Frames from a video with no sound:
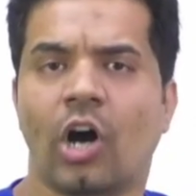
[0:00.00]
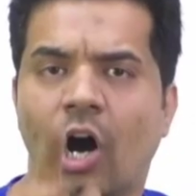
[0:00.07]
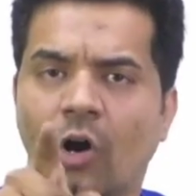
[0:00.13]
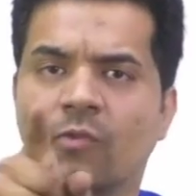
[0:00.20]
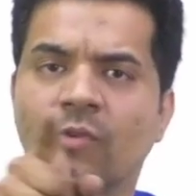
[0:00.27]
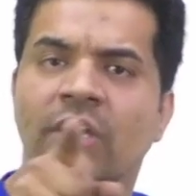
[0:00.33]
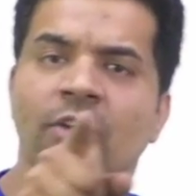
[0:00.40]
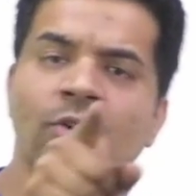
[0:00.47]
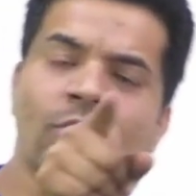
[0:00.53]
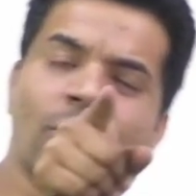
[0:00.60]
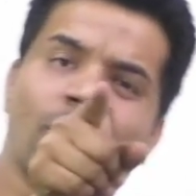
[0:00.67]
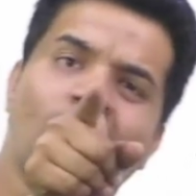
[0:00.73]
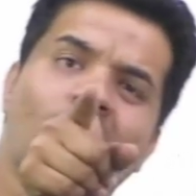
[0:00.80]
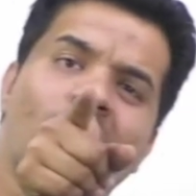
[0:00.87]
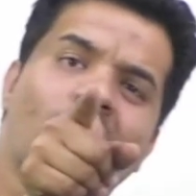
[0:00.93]
how will you
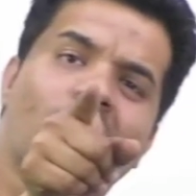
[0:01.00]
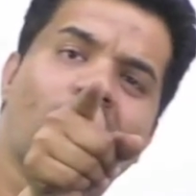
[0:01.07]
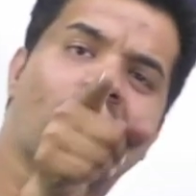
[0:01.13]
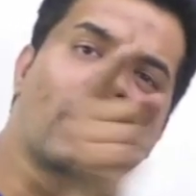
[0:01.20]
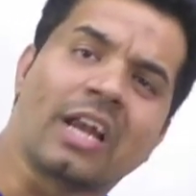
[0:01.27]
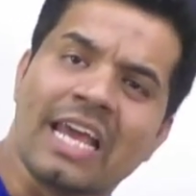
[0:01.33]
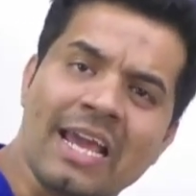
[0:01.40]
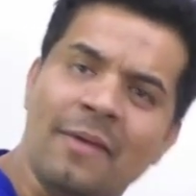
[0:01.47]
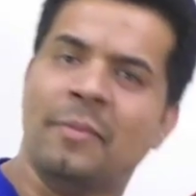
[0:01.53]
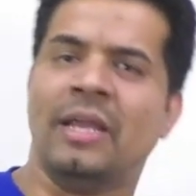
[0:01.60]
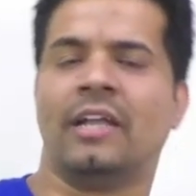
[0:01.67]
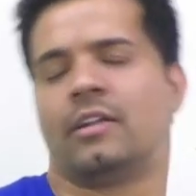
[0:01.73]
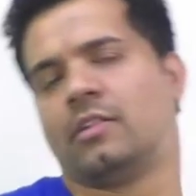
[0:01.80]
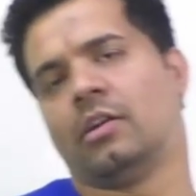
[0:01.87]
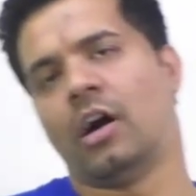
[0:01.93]
claim
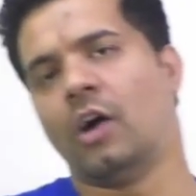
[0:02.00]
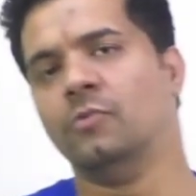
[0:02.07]
it?